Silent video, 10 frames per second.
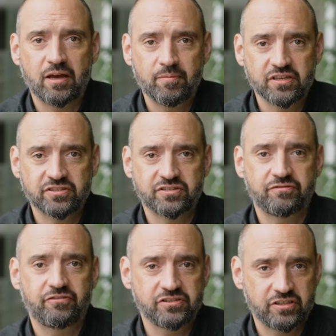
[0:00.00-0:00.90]
chemists,
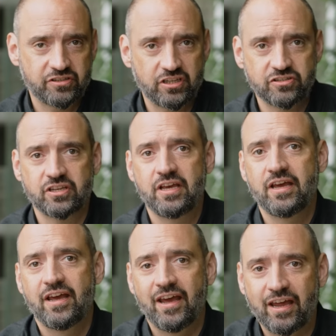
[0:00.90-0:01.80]
physicists,
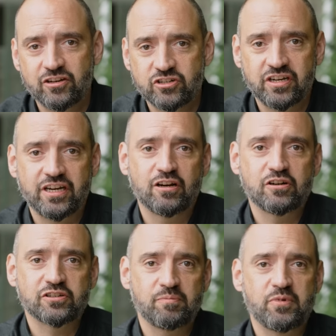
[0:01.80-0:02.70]

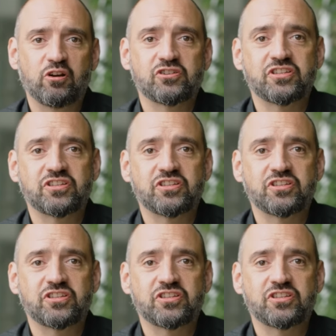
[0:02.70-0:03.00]
engineers, computer